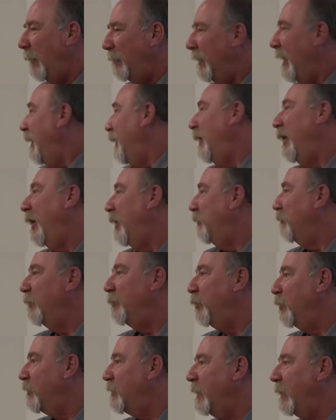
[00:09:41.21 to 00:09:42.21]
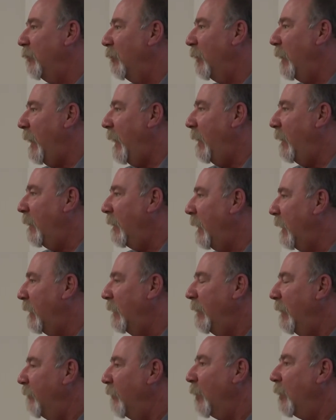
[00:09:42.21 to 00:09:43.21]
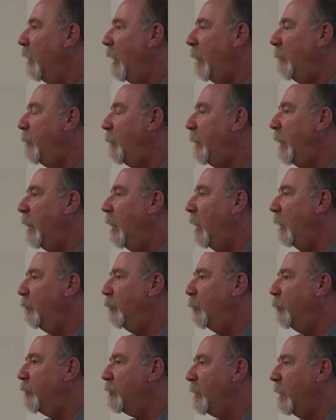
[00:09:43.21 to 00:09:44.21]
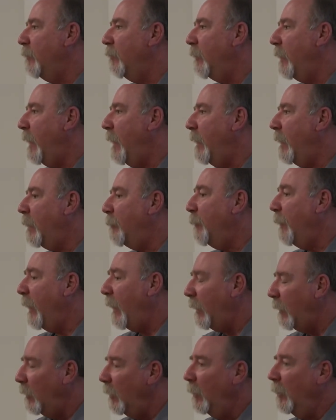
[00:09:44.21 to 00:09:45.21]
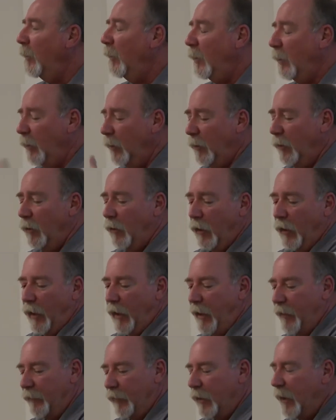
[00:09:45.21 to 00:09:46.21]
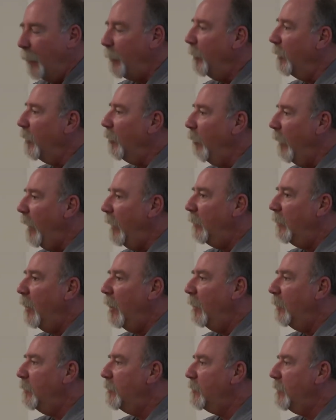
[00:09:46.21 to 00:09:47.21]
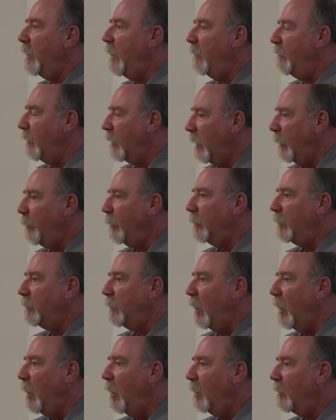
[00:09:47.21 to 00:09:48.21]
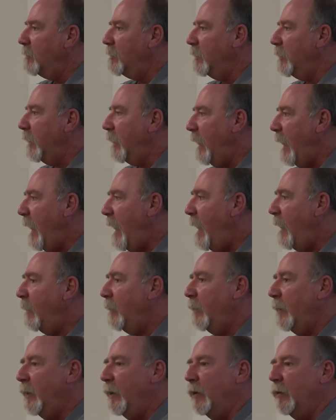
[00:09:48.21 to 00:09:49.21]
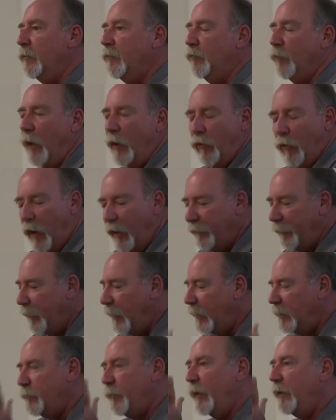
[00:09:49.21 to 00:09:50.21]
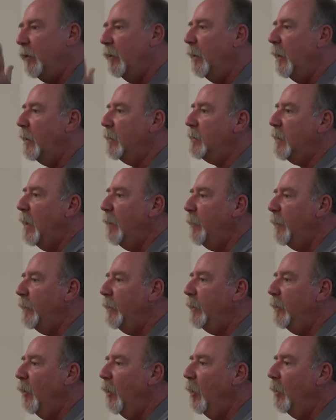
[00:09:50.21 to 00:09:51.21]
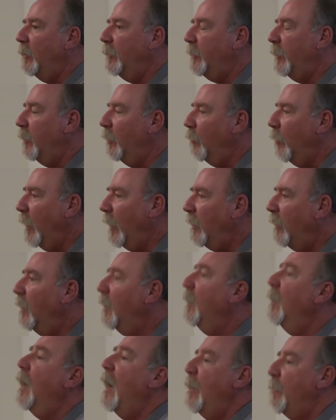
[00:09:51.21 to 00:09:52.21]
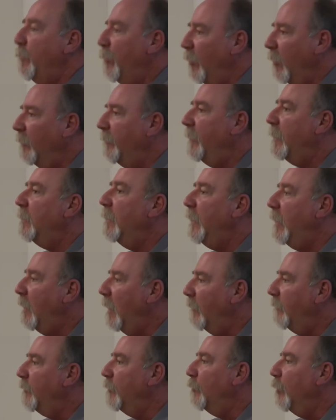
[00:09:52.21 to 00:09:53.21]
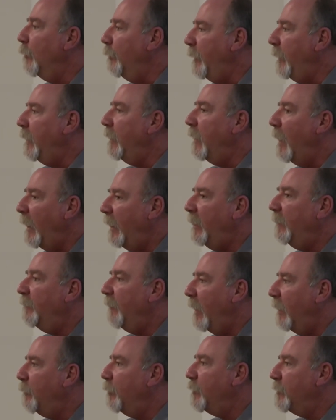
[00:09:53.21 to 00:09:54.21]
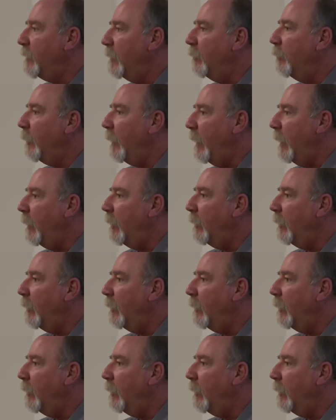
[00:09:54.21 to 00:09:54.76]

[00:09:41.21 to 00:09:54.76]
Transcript: I'm not 100% organic. I can never claim to be 100% organic. But I have a couple of granddaughters, and I have a couple of dogs and a cat, and my wife and I spend a lot of time in the yard, and you know what? I'm perfectly comfortable being 95% organic.